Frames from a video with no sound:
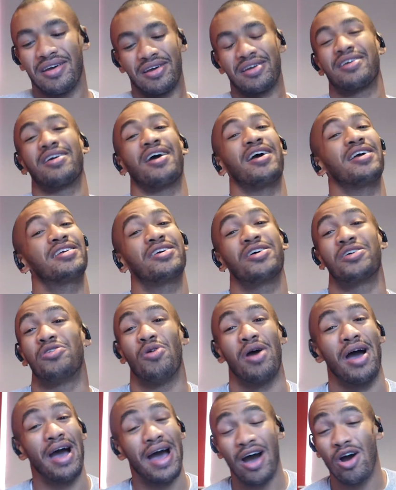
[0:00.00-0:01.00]
Can I tell you
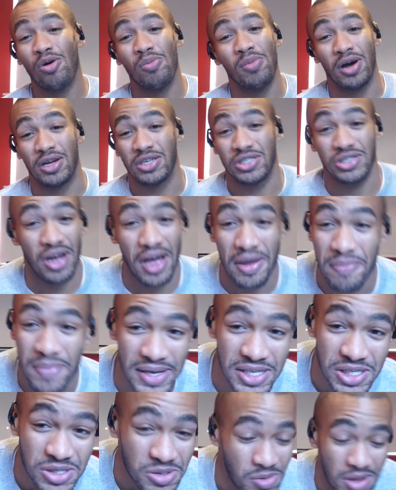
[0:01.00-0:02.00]
how much I
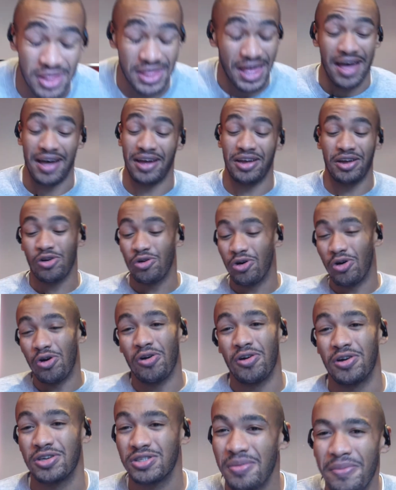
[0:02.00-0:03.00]
messed with that
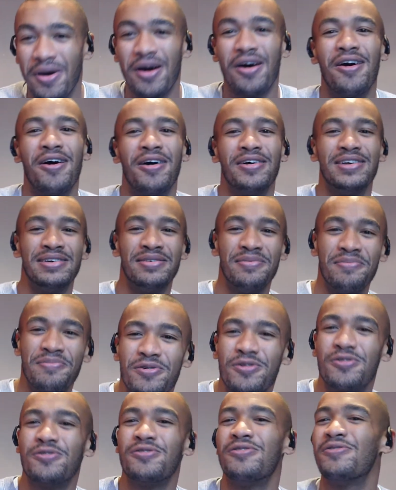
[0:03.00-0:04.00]
chorus? Morning
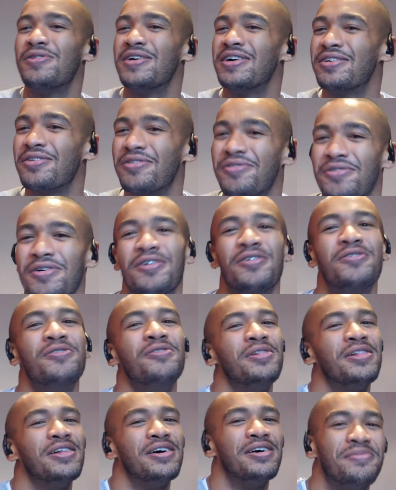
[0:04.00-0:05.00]
brew and a
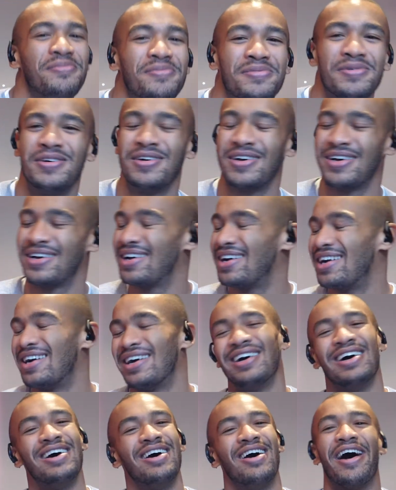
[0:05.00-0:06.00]
roll up.
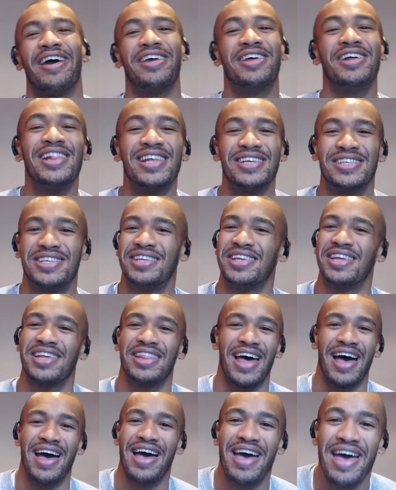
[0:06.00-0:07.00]
I could listen to
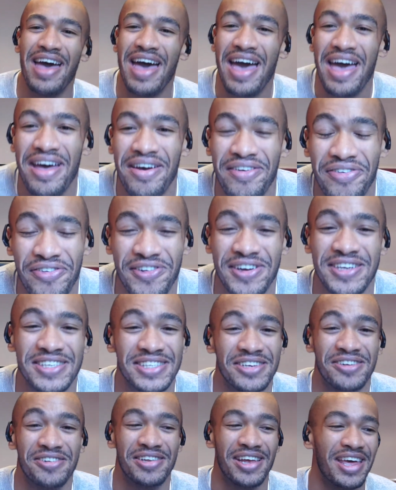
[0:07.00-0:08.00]
that every
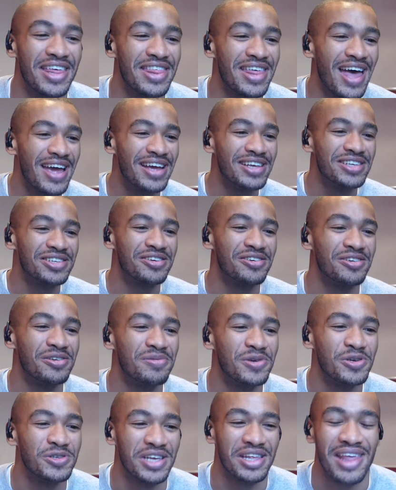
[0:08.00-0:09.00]
single day. That is good
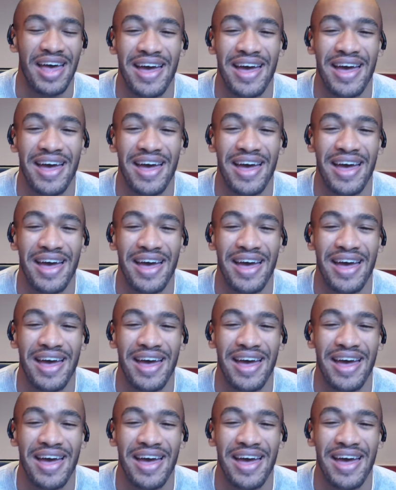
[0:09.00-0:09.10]
music.